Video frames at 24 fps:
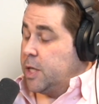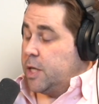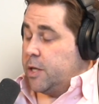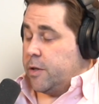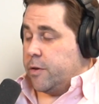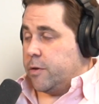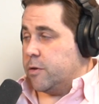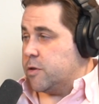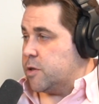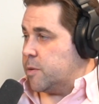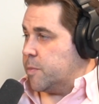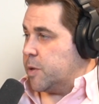
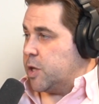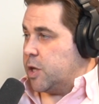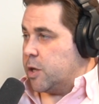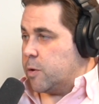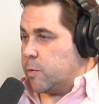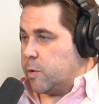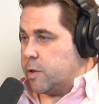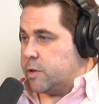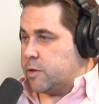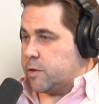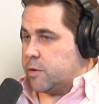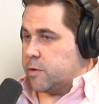There's some good
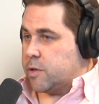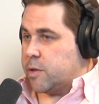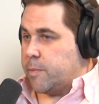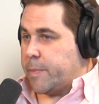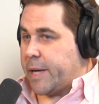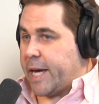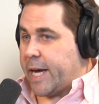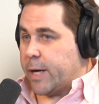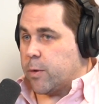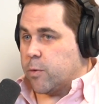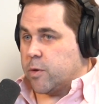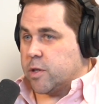ones, there's some
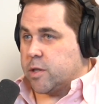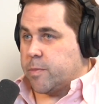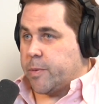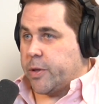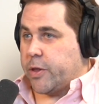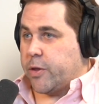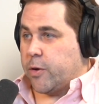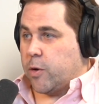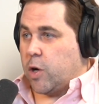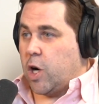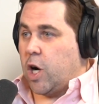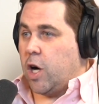bad ones, but
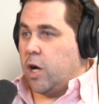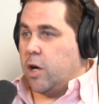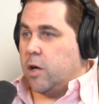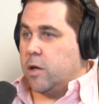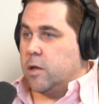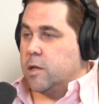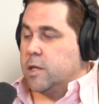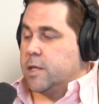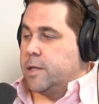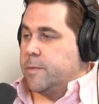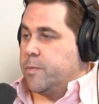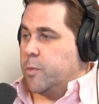they're all
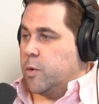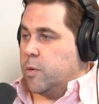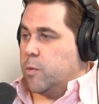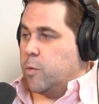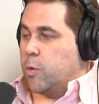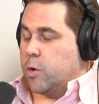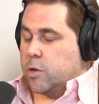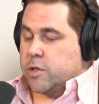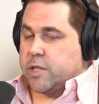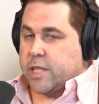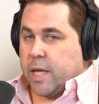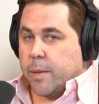
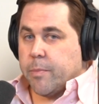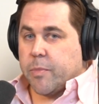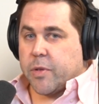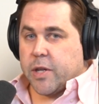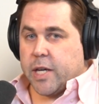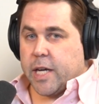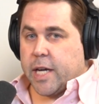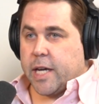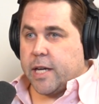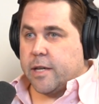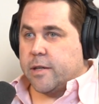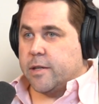worth
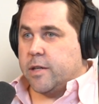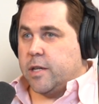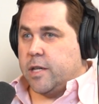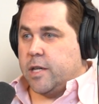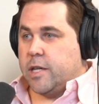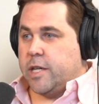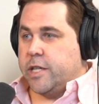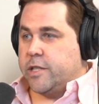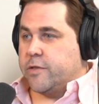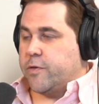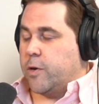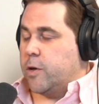something
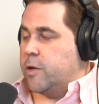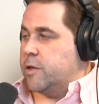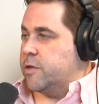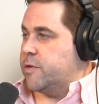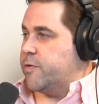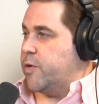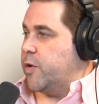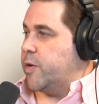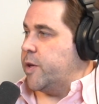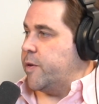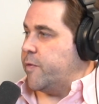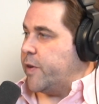as far as
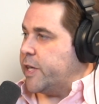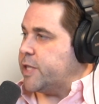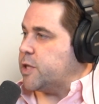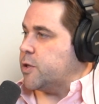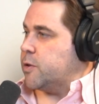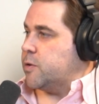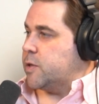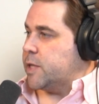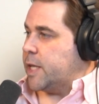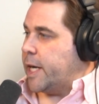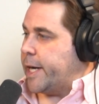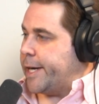for the investor
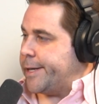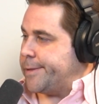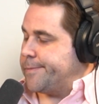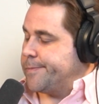side.